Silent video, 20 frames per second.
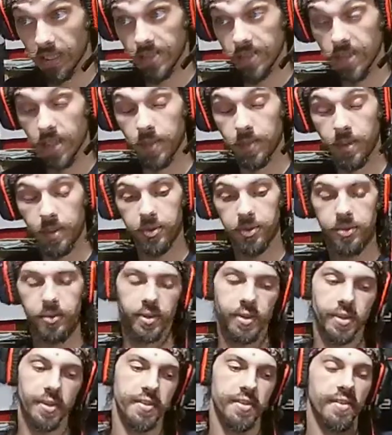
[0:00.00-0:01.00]
time I'm doing
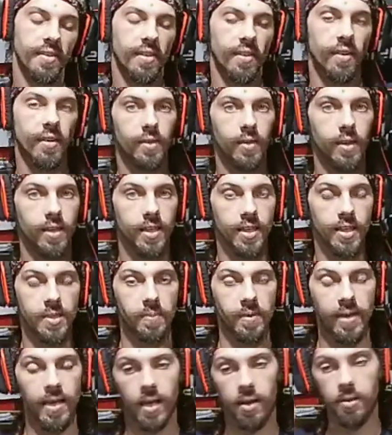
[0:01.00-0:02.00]
this. It's been
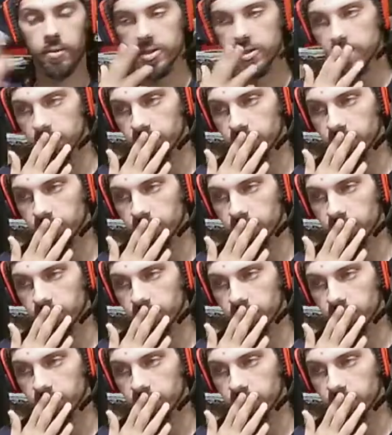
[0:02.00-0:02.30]
hours.